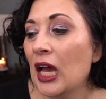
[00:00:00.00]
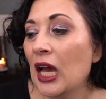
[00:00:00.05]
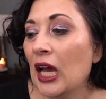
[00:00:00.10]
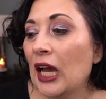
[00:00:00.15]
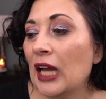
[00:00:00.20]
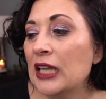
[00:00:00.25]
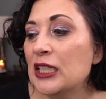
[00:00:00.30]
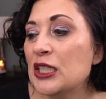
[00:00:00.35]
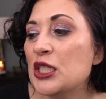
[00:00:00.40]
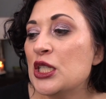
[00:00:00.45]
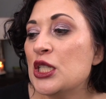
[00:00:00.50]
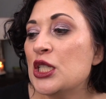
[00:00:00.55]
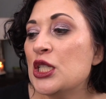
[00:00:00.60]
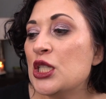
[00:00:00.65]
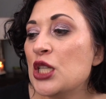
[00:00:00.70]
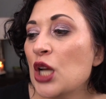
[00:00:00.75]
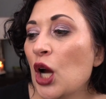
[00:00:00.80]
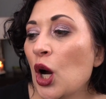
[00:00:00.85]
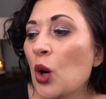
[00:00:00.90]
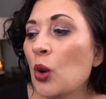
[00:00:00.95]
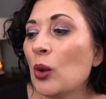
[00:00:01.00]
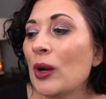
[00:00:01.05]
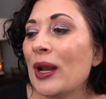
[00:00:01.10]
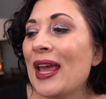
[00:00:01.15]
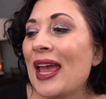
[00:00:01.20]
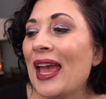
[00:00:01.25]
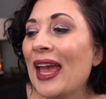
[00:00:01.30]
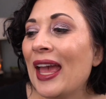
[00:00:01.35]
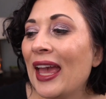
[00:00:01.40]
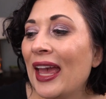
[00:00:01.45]
I don't
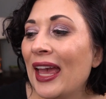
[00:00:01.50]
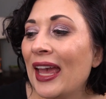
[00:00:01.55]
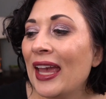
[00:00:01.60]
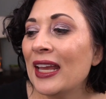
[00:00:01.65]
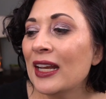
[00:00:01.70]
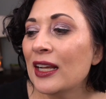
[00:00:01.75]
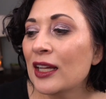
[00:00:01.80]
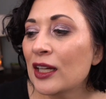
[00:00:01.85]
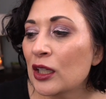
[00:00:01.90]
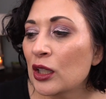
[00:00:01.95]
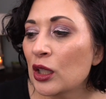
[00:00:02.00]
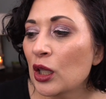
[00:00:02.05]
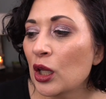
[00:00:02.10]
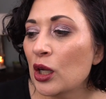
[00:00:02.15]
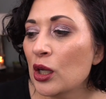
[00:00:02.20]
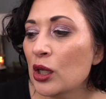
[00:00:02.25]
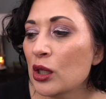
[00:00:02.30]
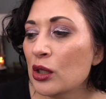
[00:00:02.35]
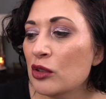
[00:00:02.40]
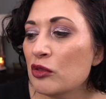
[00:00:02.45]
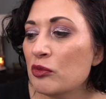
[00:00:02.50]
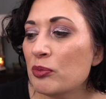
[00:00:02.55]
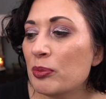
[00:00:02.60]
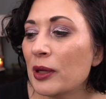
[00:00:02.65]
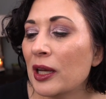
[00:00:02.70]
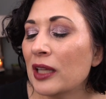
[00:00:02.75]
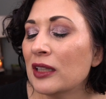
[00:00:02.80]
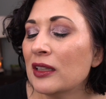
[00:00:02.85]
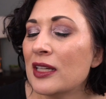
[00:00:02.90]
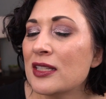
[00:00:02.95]
hate clove
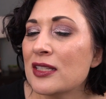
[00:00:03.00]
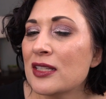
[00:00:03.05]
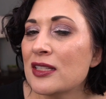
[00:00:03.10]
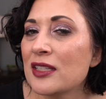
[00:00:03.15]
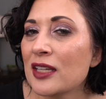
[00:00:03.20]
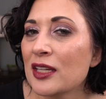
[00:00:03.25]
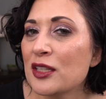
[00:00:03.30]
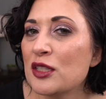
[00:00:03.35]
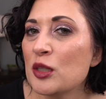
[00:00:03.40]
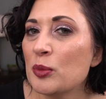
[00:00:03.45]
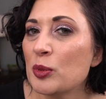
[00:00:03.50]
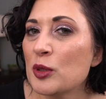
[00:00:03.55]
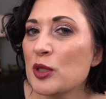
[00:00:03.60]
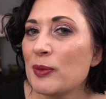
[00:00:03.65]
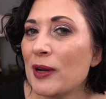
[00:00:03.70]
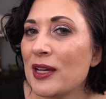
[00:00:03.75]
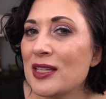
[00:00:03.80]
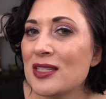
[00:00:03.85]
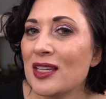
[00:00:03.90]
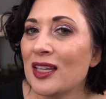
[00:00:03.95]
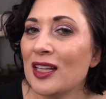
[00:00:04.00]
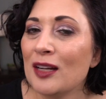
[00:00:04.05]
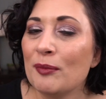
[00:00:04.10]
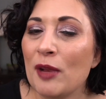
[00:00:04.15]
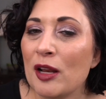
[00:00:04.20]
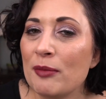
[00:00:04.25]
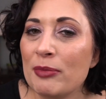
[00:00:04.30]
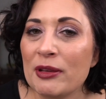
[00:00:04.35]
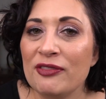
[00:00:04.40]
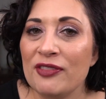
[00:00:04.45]
unless it's like super spicy, and I'm
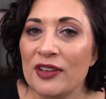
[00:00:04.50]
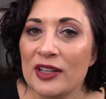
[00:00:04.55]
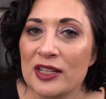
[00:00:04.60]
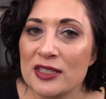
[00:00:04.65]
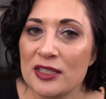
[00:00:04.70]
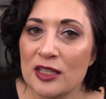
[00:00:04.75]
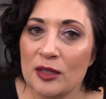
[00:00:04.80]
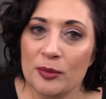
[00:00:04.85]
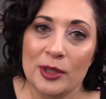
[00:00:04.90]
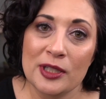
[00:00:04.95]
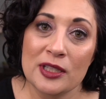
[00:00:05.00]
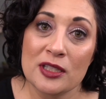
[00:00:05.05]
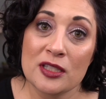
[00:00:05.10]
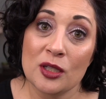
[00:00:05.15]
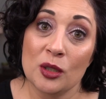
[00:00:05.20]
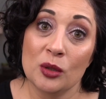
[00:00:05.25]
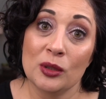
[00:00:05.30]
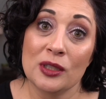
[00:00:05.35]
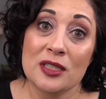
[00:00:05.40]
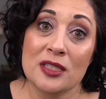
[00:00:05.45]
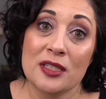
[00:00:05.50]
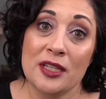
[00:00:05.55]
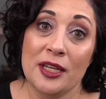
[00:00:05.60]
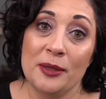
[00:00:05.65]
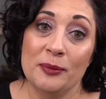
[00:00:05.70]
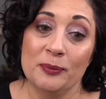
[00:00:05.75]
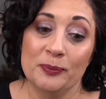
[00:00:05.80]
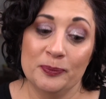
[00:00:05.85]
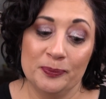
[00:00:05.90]
not a big fan of cinnamon. So let's see.